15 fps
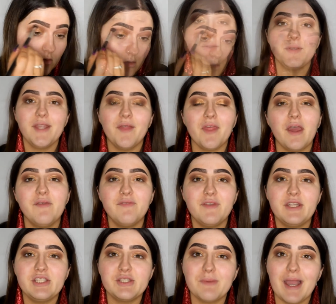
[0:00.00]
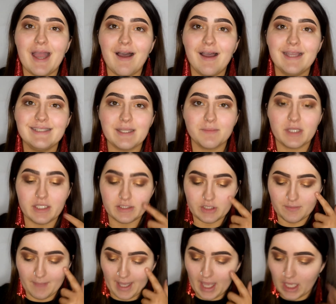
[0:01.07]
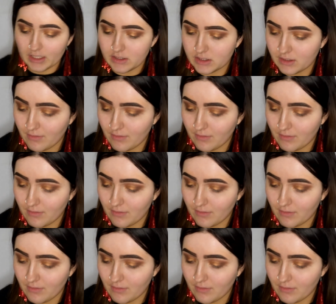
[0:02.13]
So now that I've finished my eyes, I'm going to do my under